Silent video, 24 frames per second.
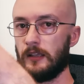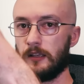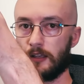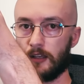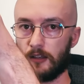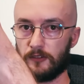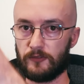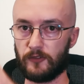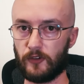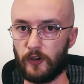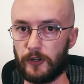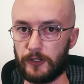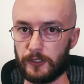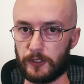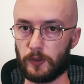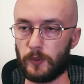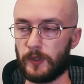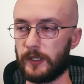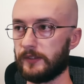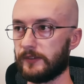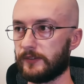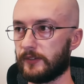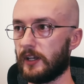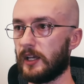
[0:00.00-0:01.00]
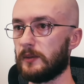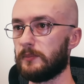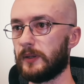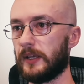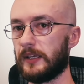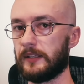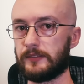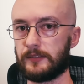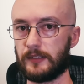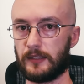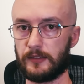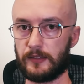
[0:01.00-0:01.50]
a vertical inside
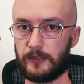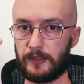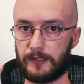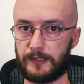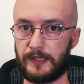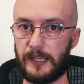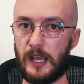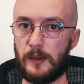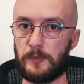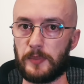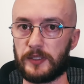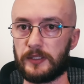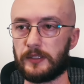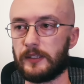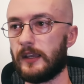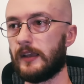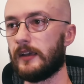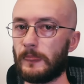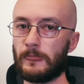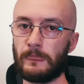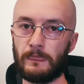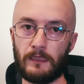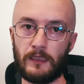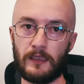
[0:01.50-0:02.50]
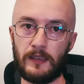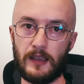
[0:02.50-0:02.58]
piece, and then a cap at the end.